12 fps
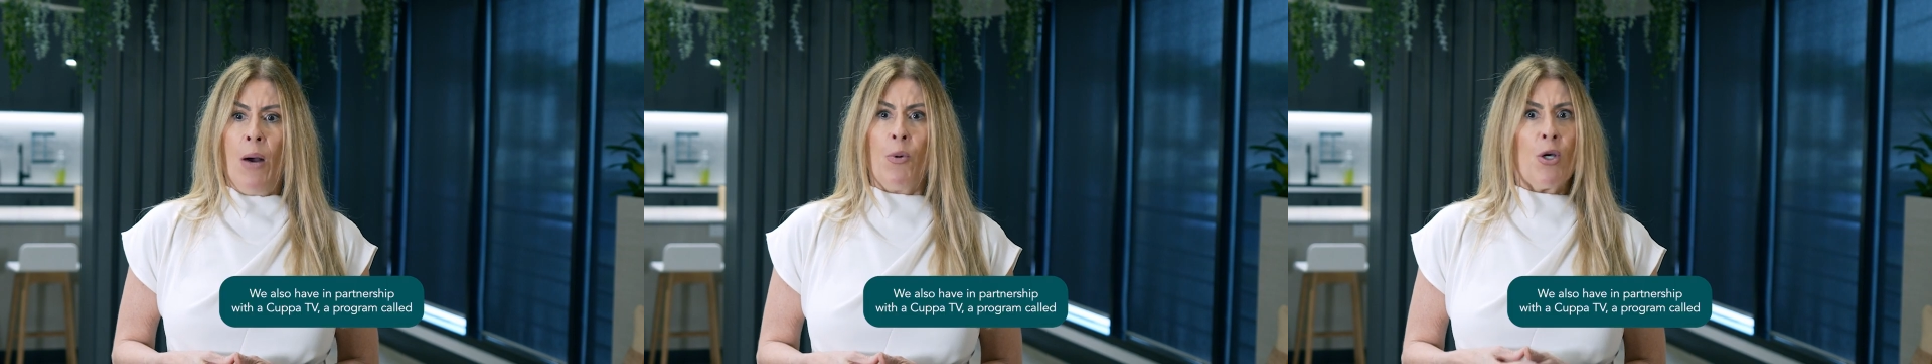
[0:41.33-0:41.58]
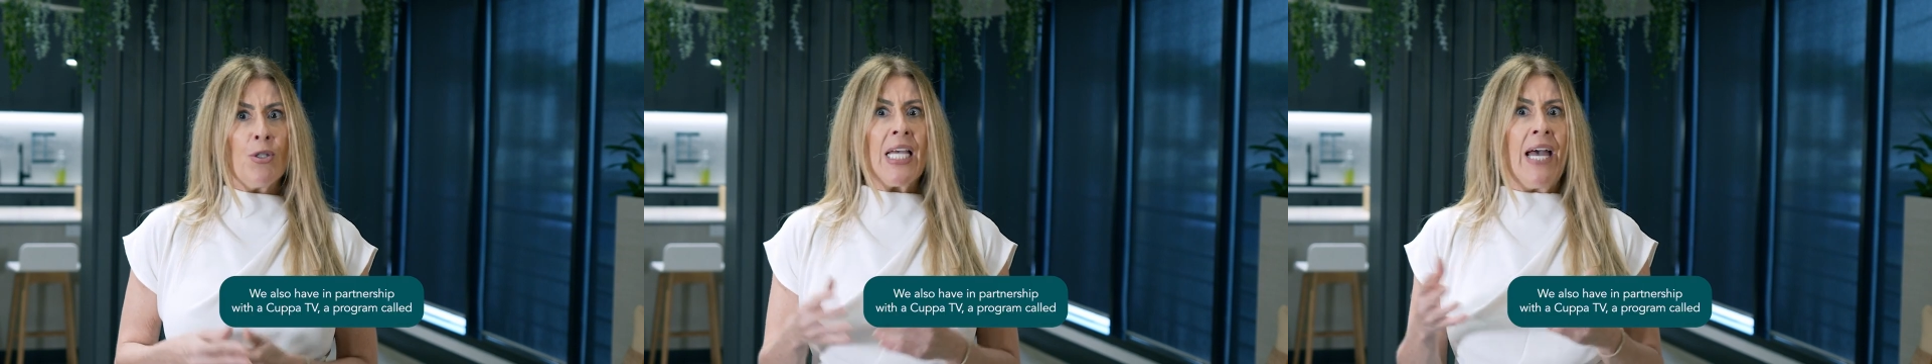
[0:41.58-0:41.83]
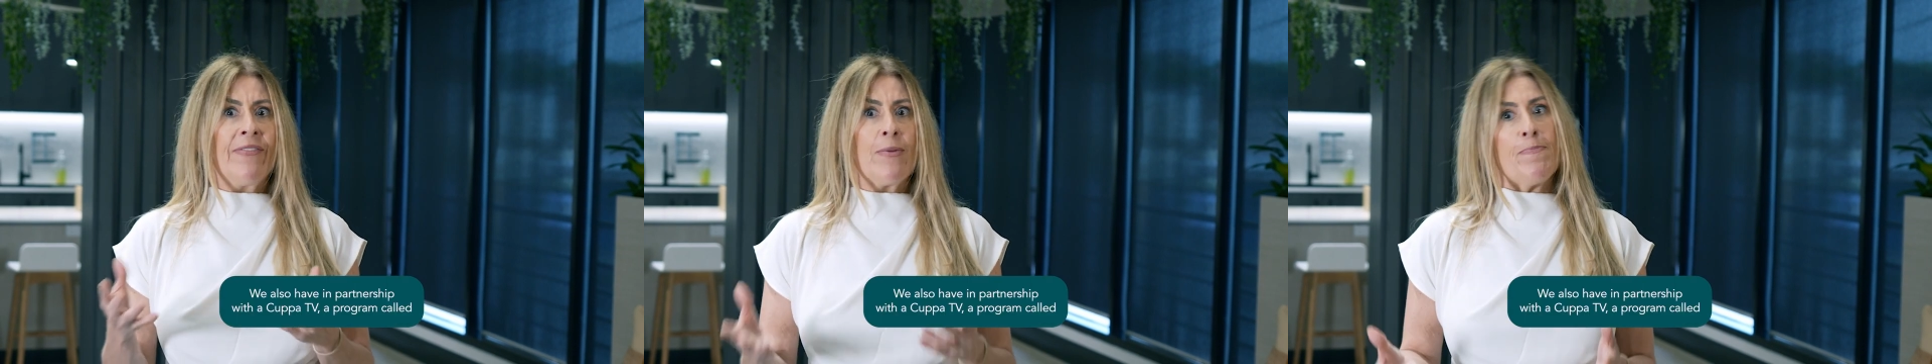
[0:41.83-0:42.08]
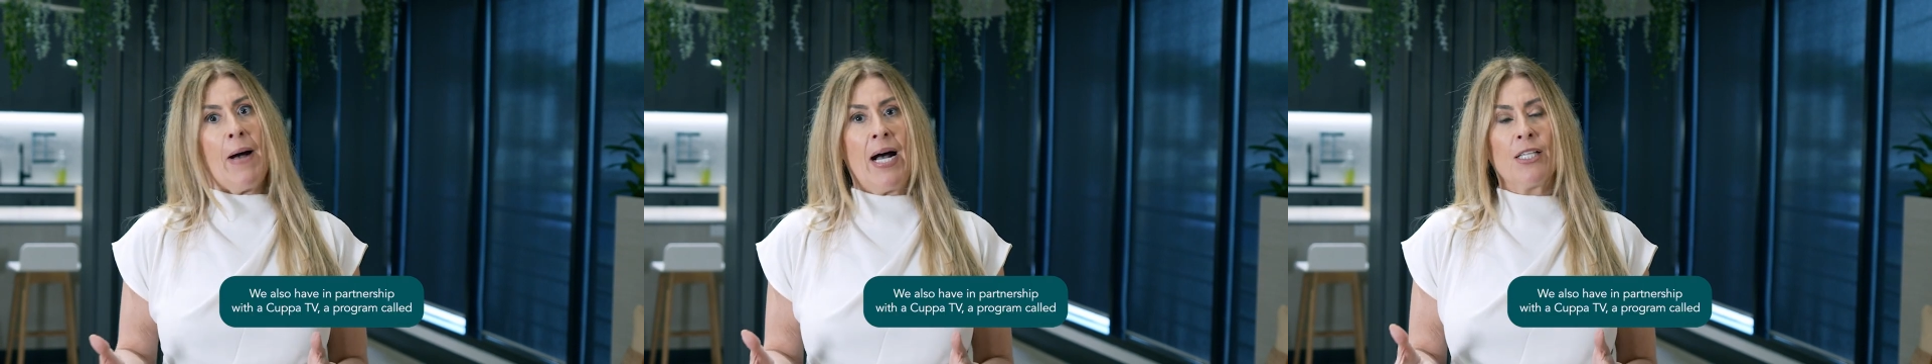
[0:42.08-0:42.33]
We also have,
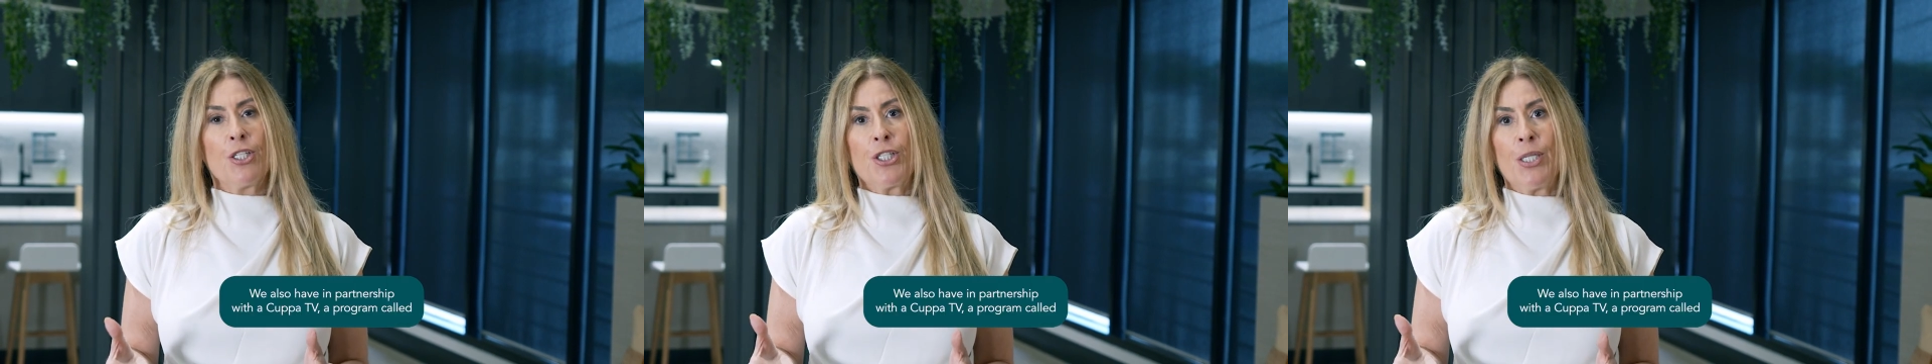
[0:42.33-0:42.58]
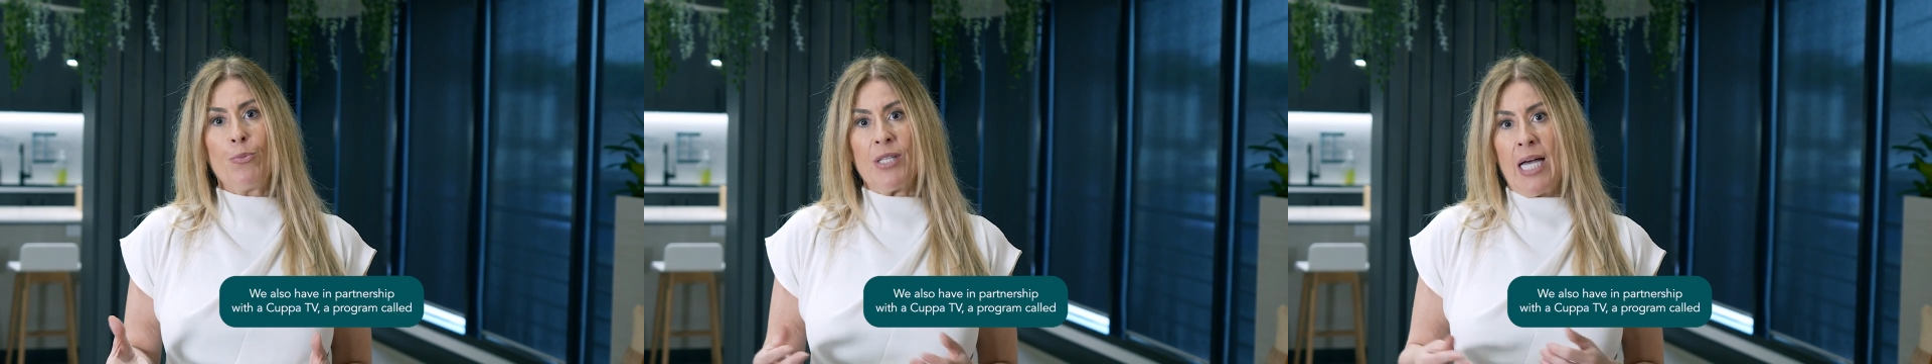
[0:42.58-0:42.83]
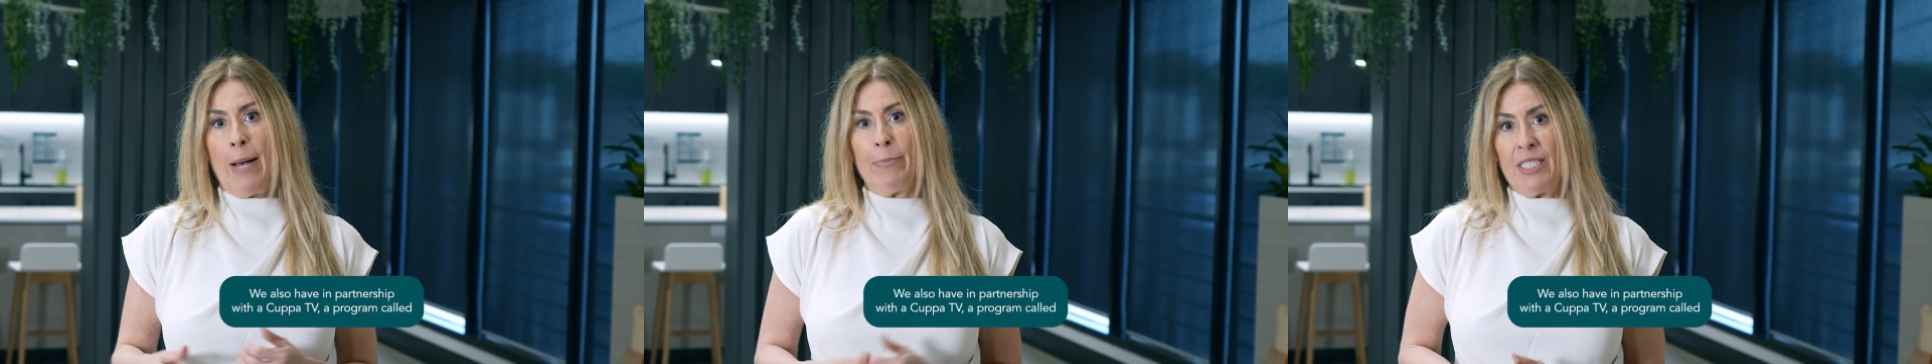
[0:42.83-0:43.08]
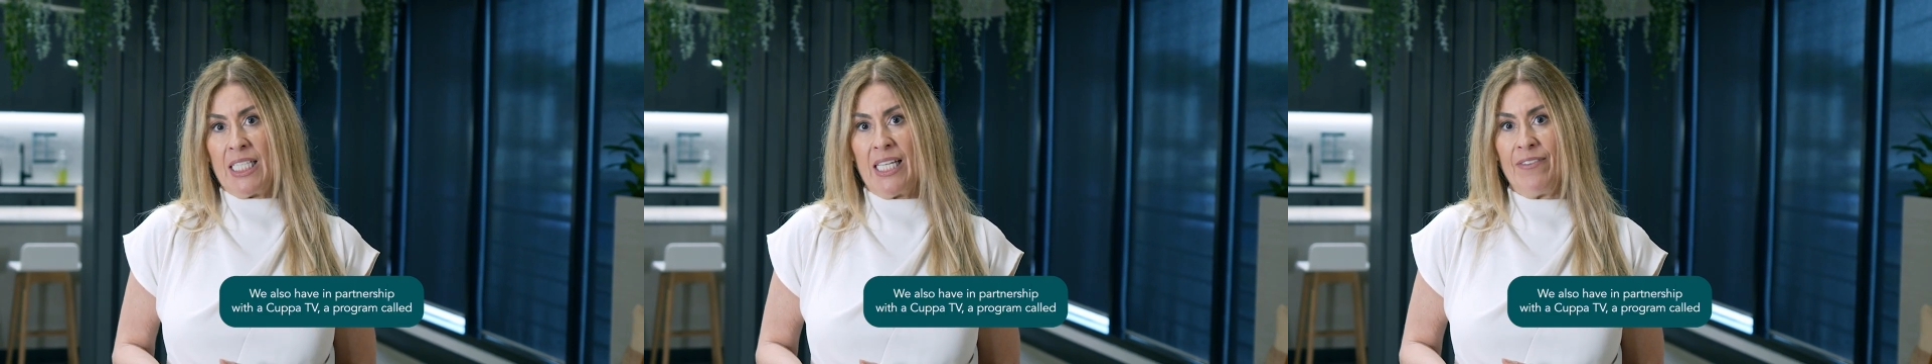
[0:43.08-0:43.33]
in partnership with
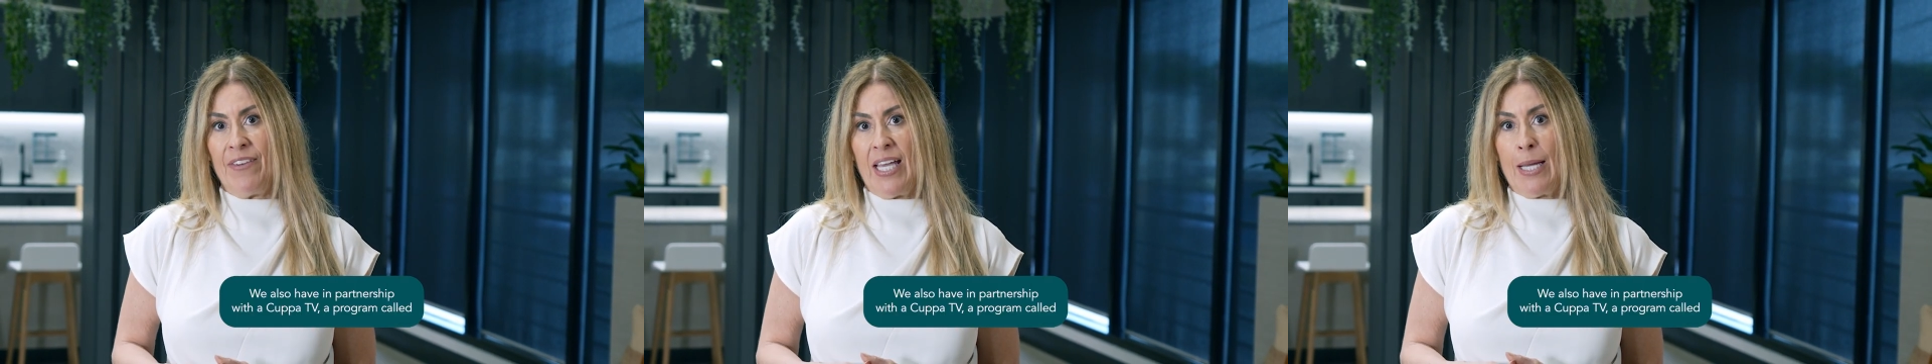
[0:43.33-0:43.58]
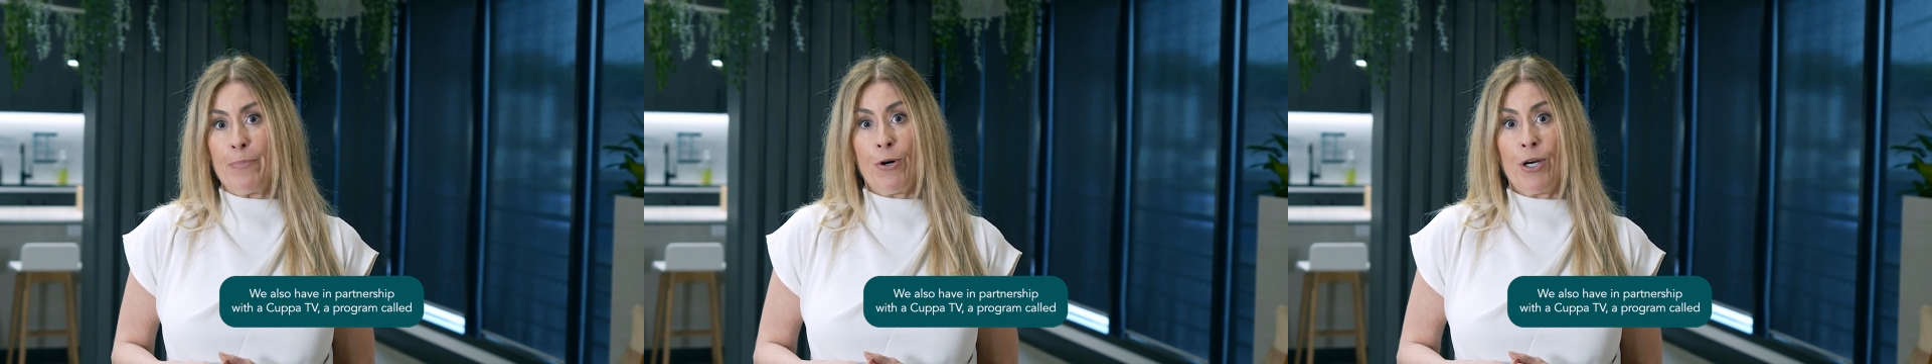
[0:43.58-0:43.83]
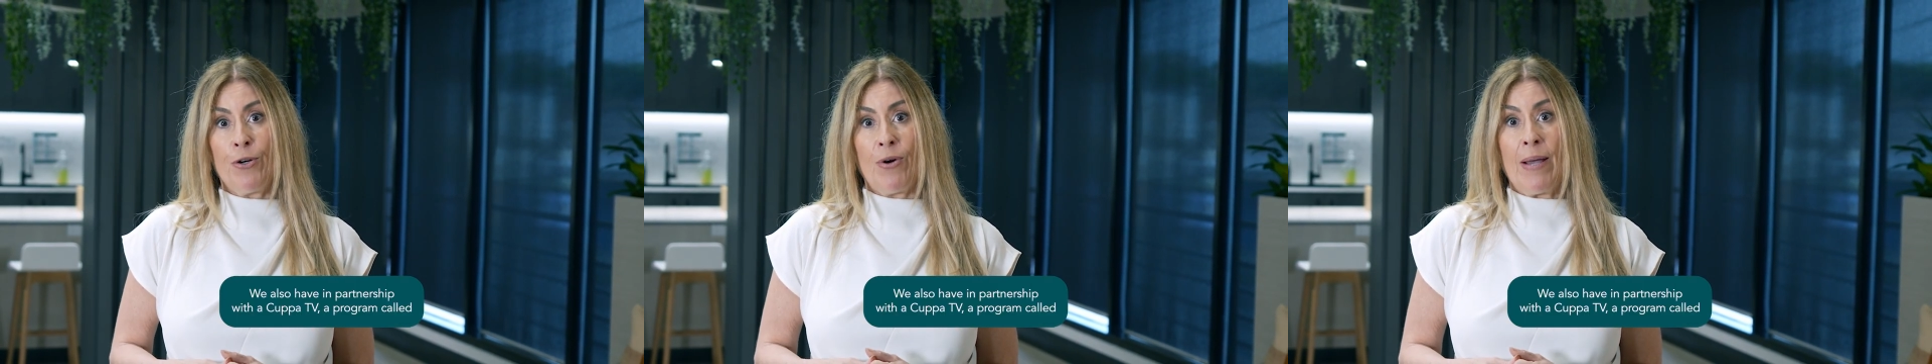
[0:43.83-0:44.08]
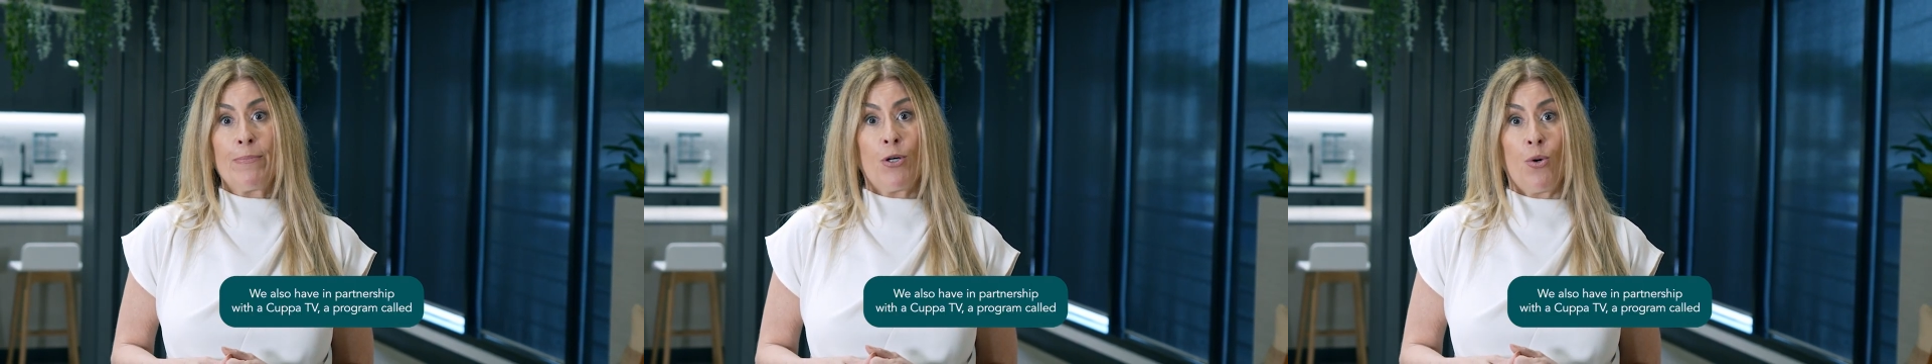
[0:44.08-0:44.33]
Cuppa T V, a
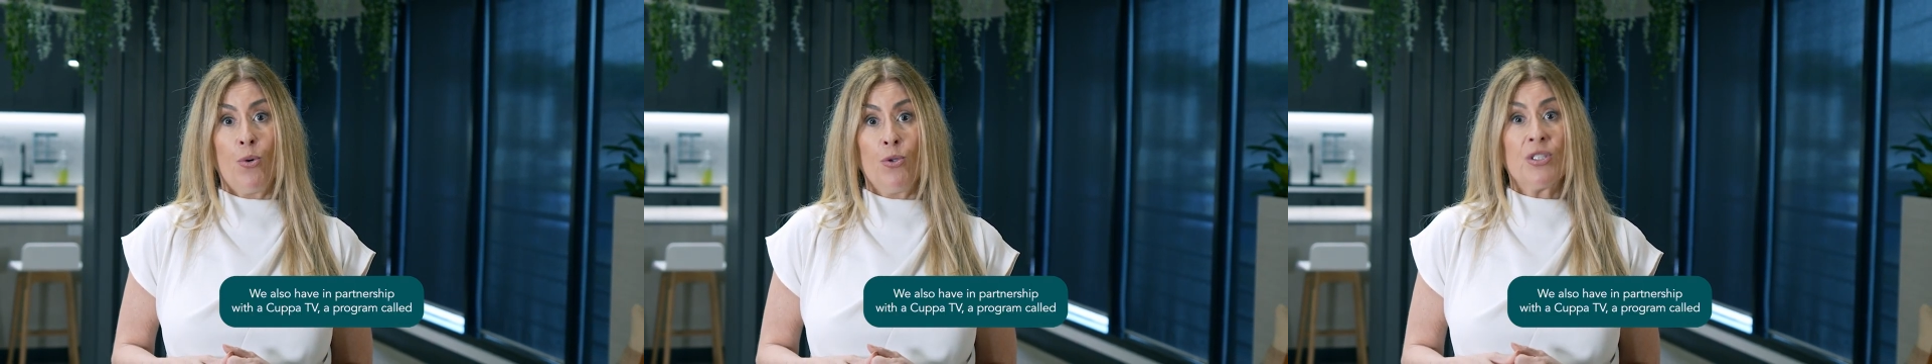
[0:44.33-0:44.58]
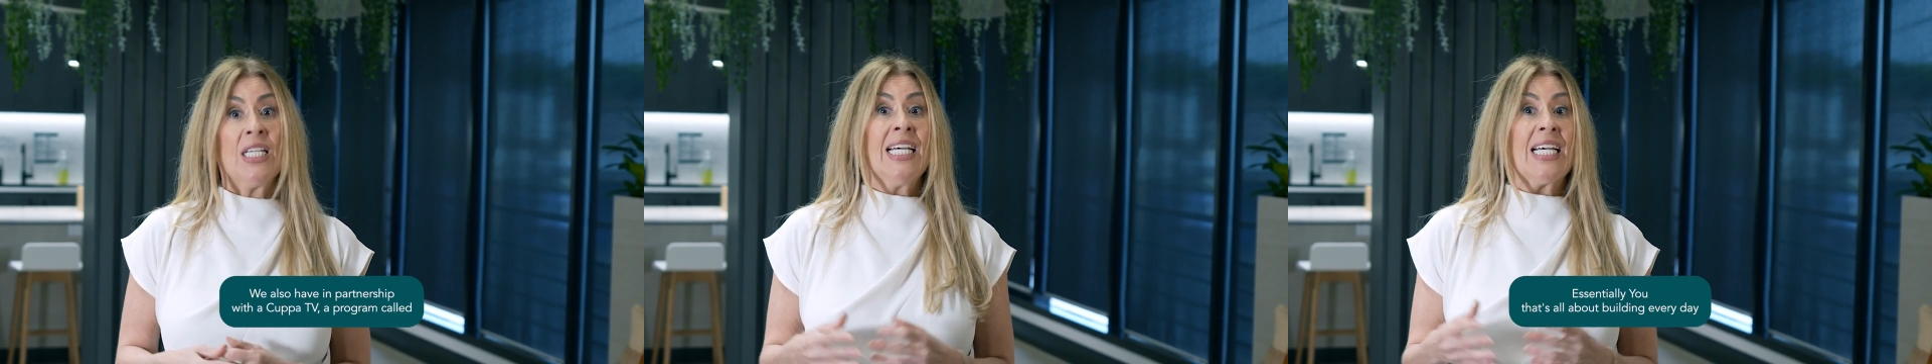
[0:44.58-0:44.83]
program called